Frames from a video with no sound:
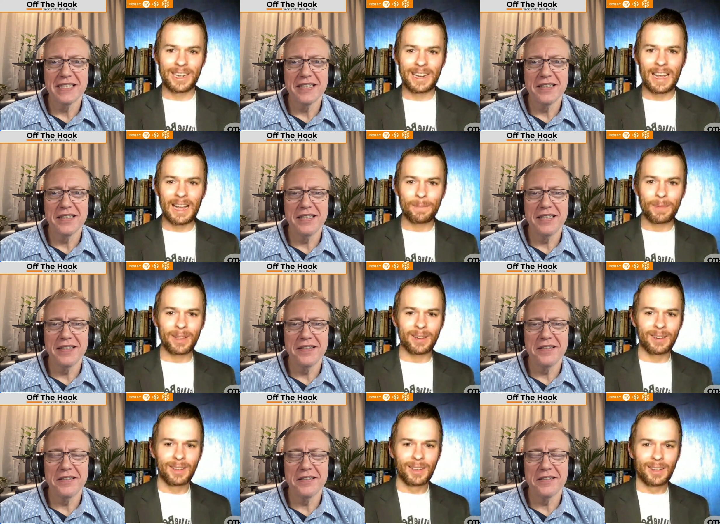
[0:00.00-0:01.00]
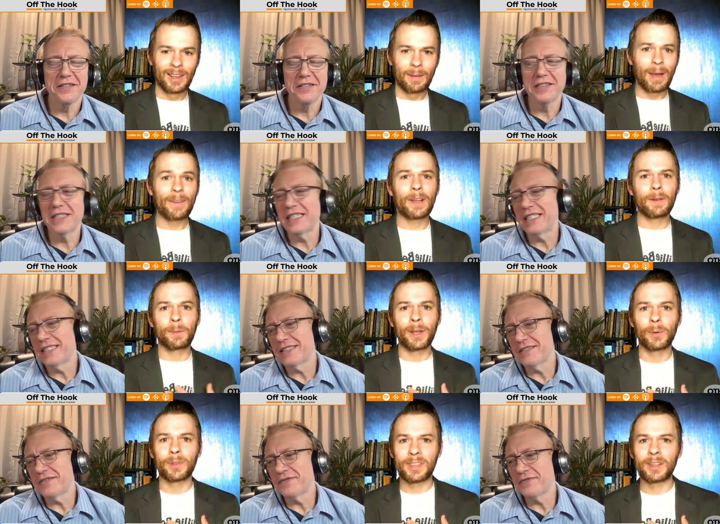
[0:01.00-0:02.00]
Speaker 1: let it happen. My favorite player
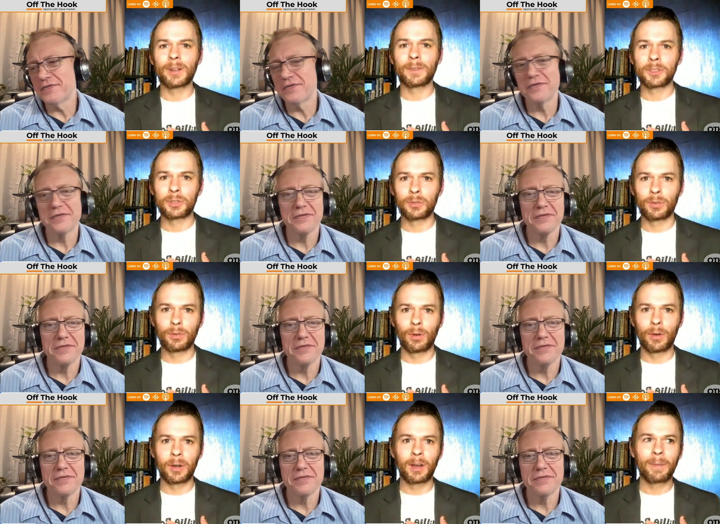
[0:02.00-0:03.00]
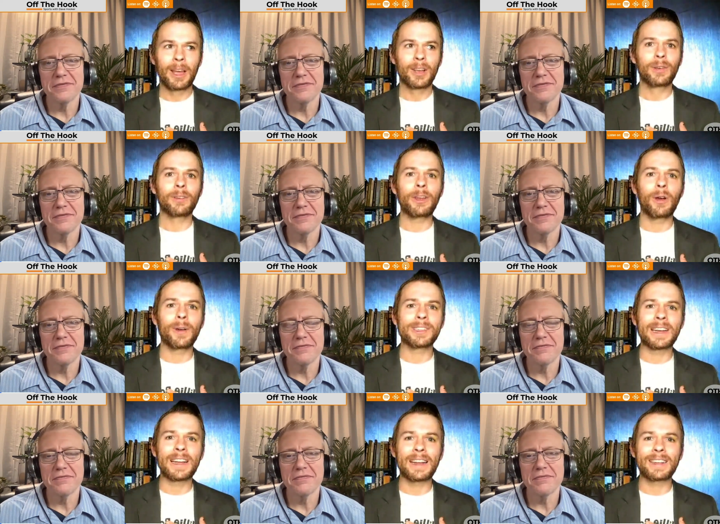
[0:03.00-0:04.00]
was Ken Griffey Jr. growing up. Griffey always
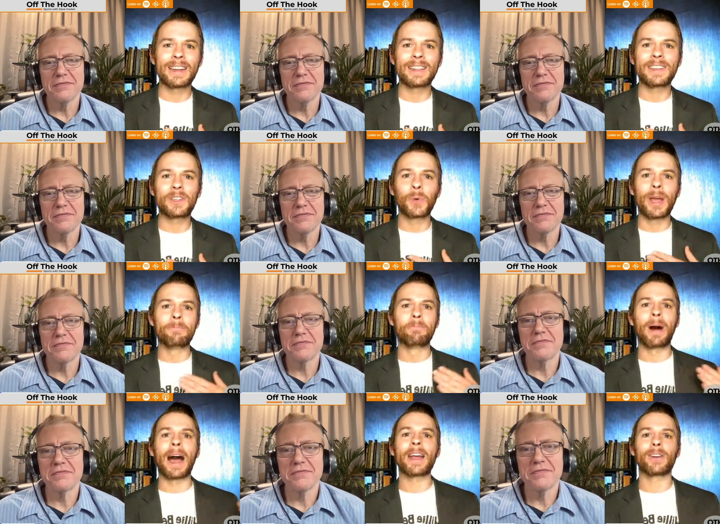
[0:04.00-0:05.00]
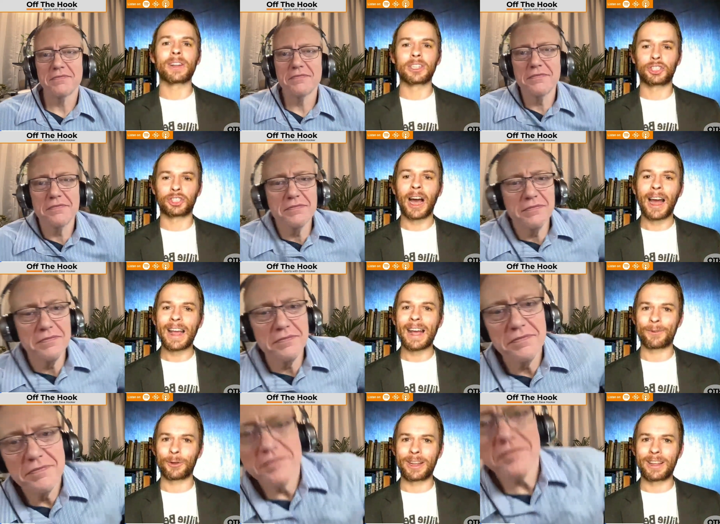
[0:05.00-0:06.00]
had a tendency to admire his shot
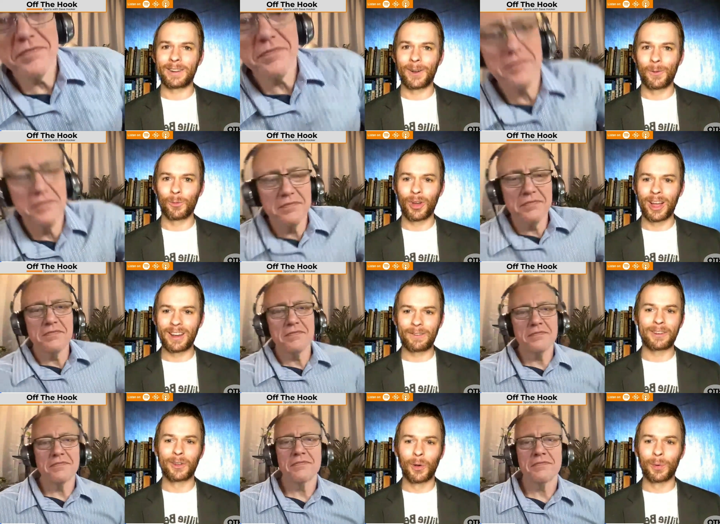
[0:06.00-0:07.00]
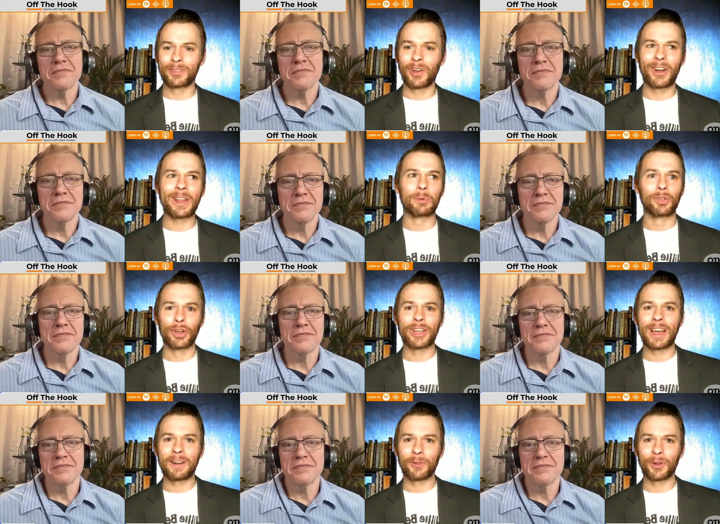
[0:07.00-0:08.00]
after he hit a home run. If he knew it was gone, he would look
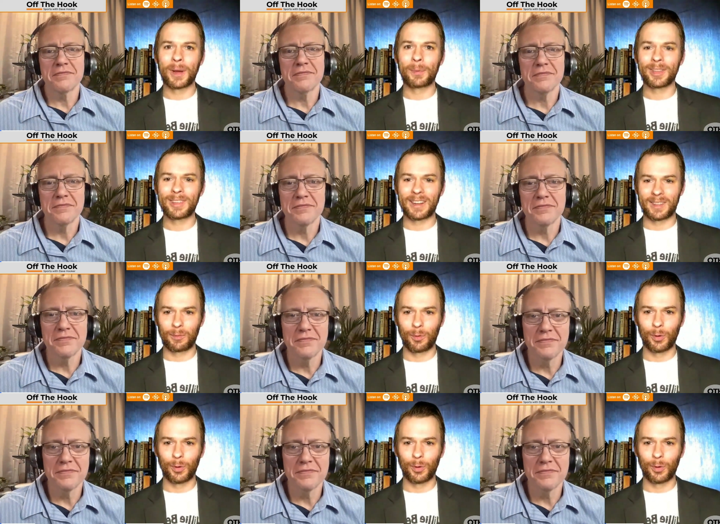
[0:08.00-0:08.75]
at it for a couple of seconds